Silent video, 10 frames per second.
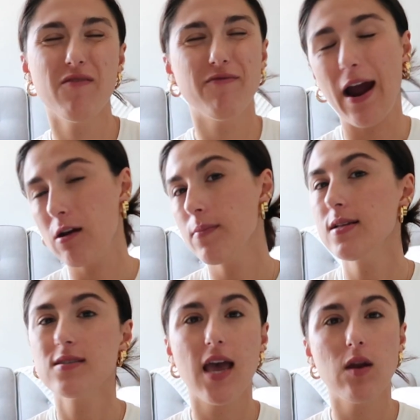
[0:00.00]

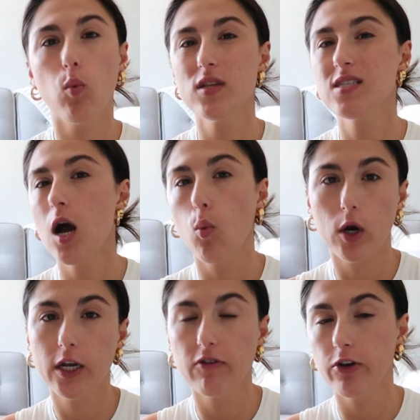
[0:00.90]
environments and what's not
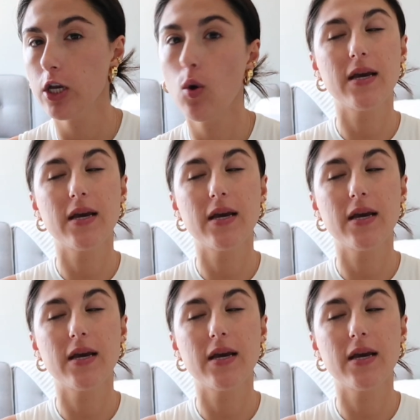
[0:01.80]
working for you,